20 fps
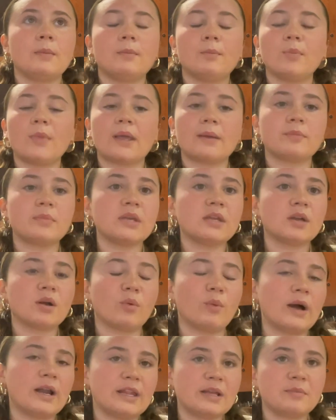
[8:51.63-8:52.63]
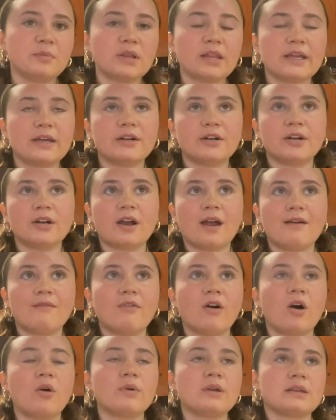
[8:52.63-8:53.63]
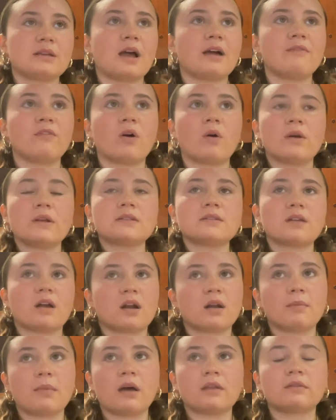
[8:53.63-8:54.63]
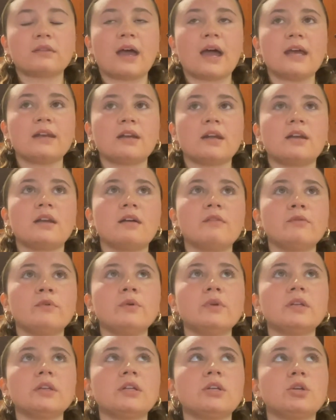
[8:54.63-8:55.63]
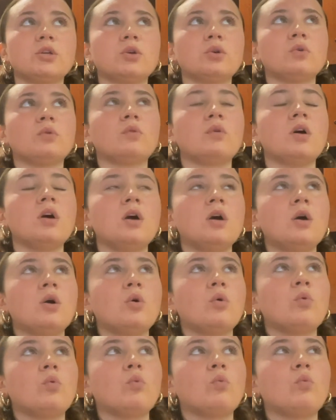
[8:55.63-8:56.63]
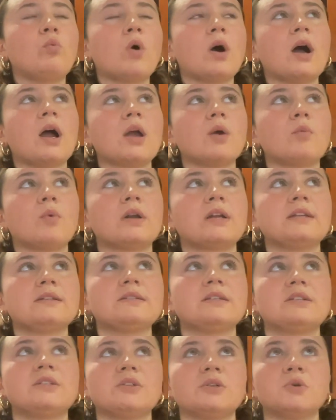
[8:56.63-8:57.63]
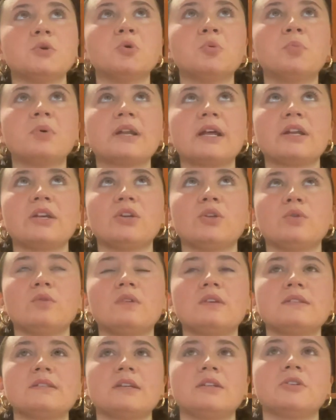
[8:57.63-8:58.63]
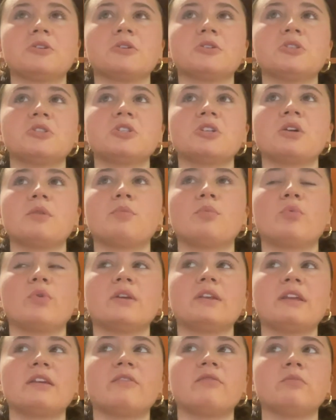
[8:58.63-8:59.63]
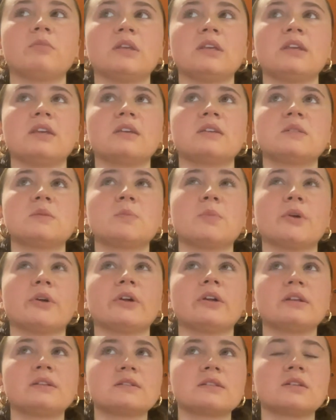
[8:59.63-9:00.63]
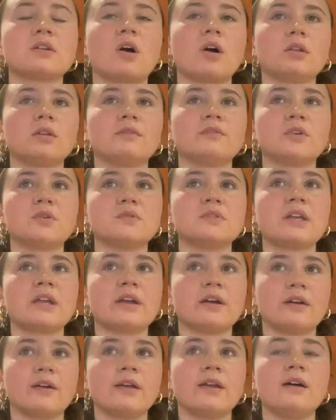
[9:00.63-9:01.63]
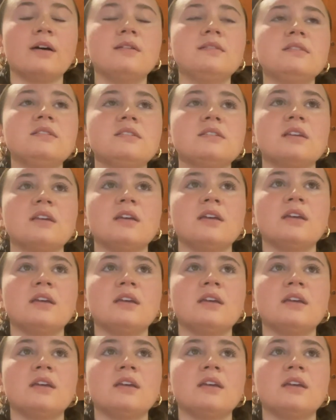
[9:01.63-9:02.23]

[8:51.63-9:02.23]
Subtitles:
Like being a wedding planner, I've always thought about that, and I never really knew what I wanted to do, but I knew this internship would give me experience in all of those areas.